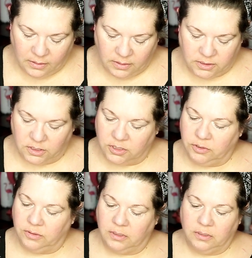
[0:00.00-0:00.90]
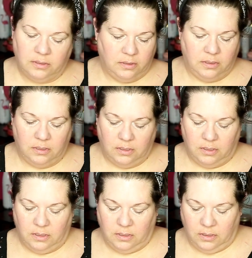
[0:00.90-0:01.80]
Let's just do
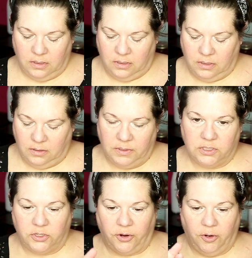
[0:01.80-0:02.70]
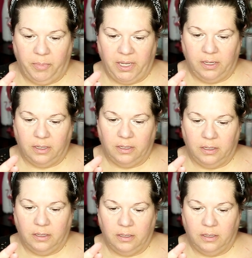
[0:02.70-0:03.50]
this darker pink.